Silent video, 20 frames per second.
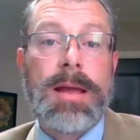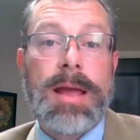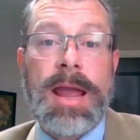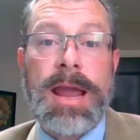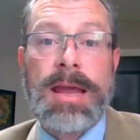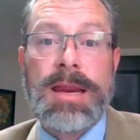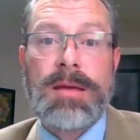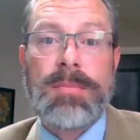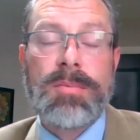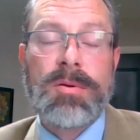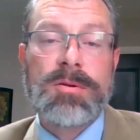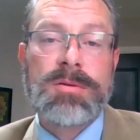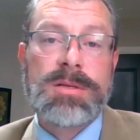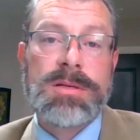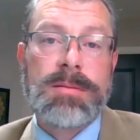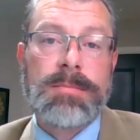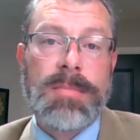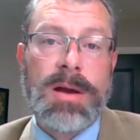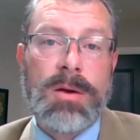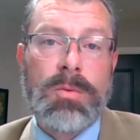
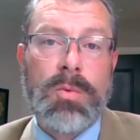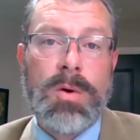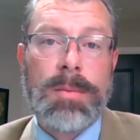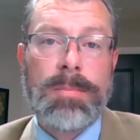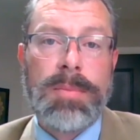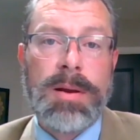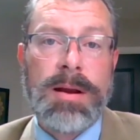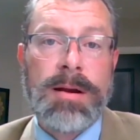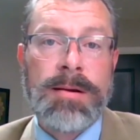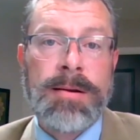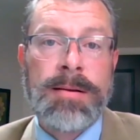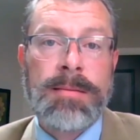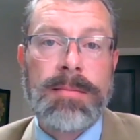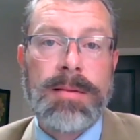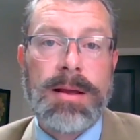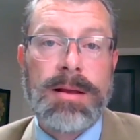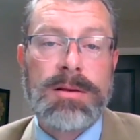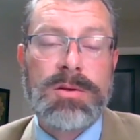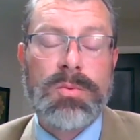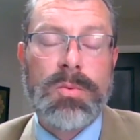80% by one parent
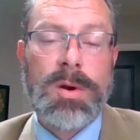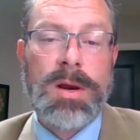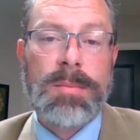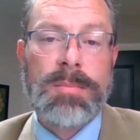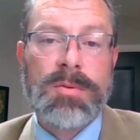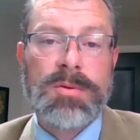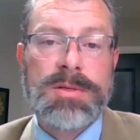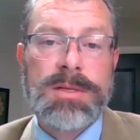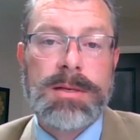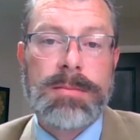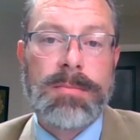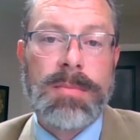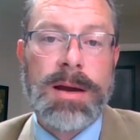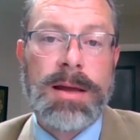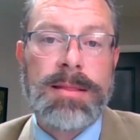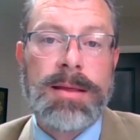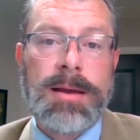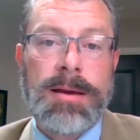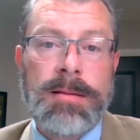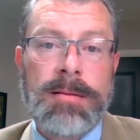and 20% by
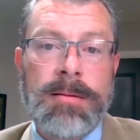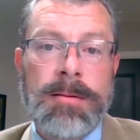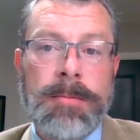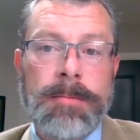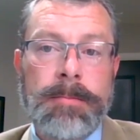the other.